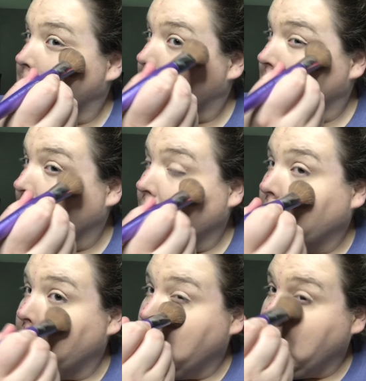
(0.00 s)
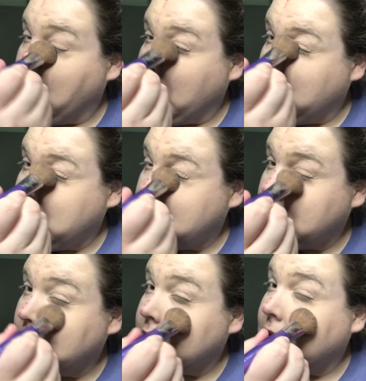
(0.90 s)
So, I'm just
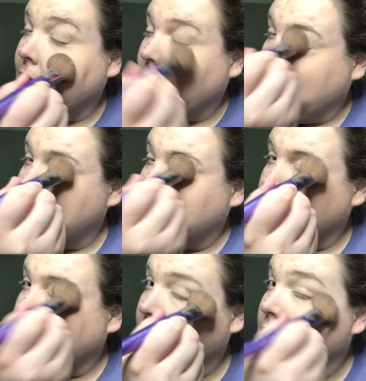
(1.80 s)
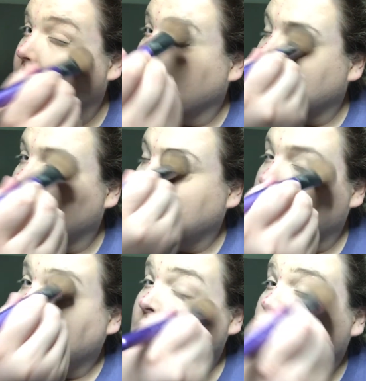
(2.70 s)
going to dab my powder,
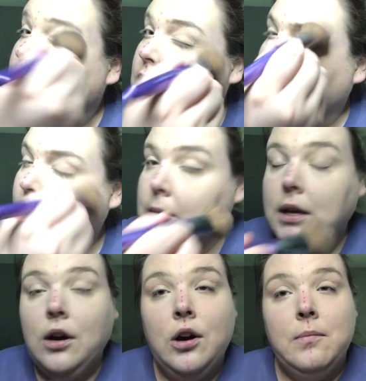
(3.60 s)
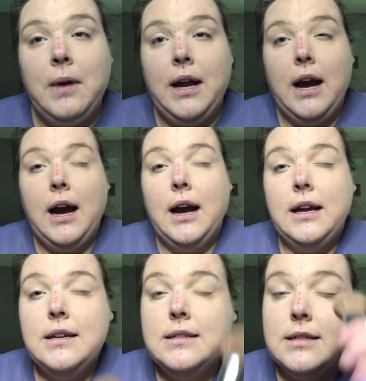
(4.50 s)
dab it on my
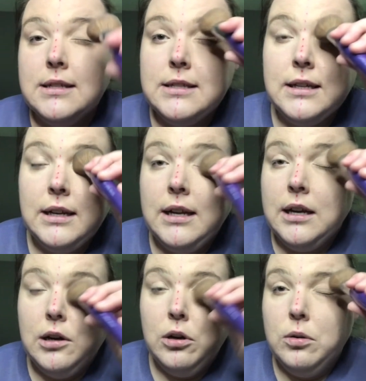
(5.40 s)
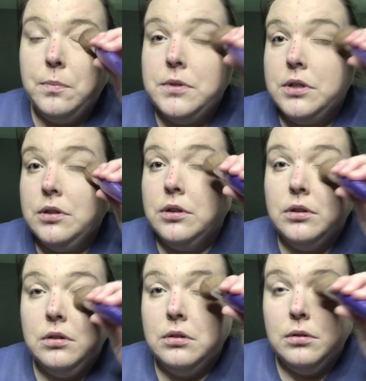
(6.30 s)
eyes. That's going to help
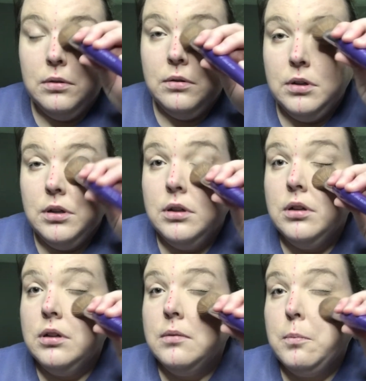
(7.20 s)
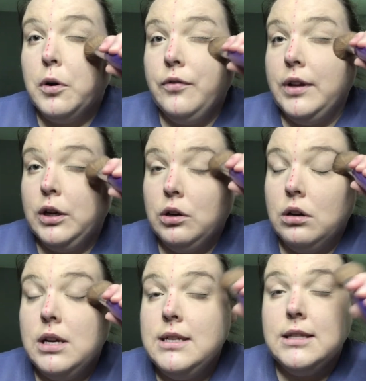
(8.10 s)
to prevent
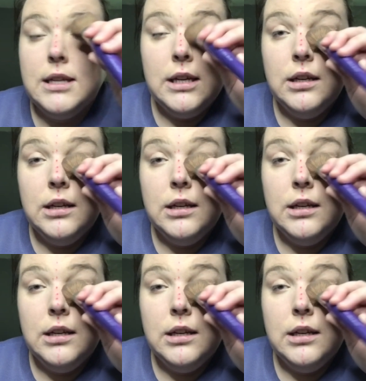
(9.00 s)
creasing.